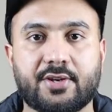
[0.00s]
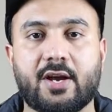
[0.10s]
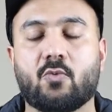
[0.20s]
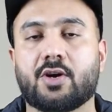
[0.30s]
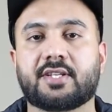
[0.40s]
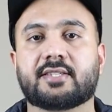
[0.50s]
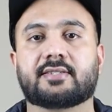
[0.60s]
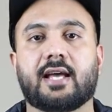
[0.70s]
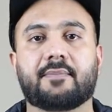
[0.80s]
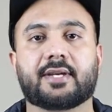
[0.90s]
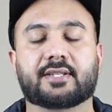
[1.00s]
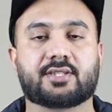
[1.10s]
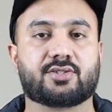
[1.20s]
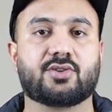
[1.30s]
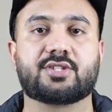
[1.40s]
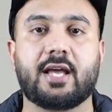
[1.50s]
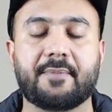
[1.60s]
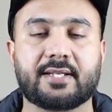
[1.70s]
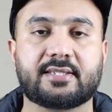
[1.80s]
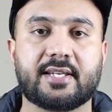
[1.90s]
now, what is Zabbix? So
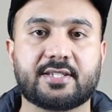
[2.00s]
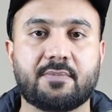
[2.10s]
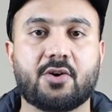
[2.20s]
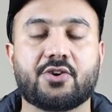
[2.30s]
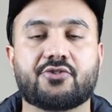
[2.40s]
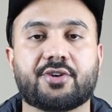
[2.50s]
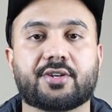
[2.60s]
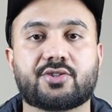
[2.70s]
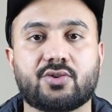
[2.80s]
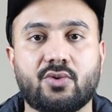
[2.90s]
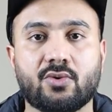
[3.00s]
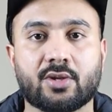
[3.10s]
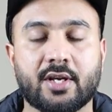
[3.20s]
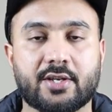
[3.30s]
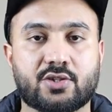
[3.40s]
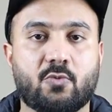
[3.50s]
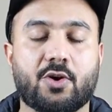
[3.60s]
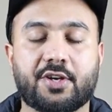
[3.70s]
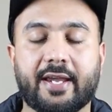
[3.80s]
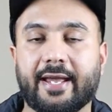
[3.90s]
Zabbix is a monitoring tool. So
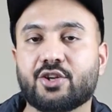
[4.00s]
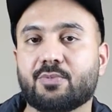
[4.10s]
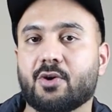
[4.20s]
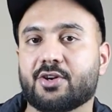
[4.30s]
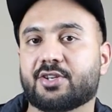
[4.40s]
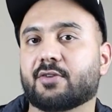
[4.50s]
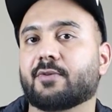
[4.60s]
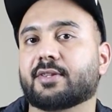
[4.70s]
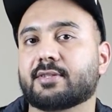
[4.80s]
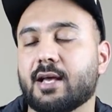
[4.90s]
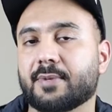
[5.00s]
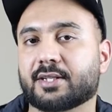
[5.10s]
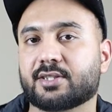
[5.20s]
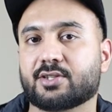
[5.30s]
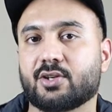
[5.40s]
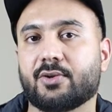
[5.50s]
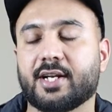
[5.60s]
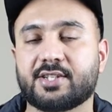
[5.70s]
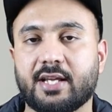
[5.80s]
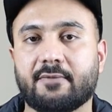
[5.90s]
what can you monitor with Zabbix? So
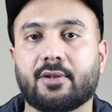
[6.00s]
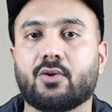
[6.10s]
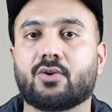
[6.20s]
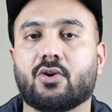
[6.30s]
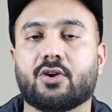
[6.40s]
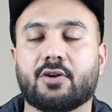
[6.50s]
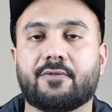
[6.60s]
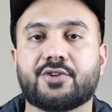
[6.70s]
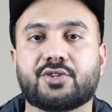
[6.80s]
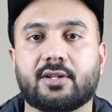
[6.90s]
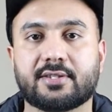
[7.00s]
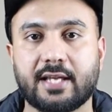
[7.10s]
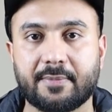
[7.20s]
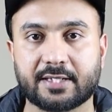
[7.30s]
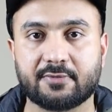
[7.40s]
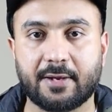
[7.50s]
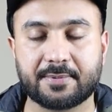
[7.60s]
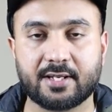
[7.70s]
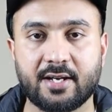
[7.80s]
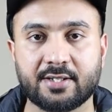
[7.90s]
let's have a look on official Zabbix
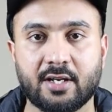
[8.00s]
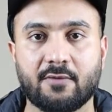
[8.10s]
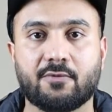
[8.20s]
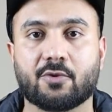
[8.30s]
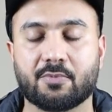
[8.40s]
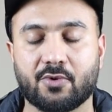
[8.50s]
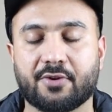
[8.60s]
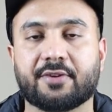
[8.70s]
website for more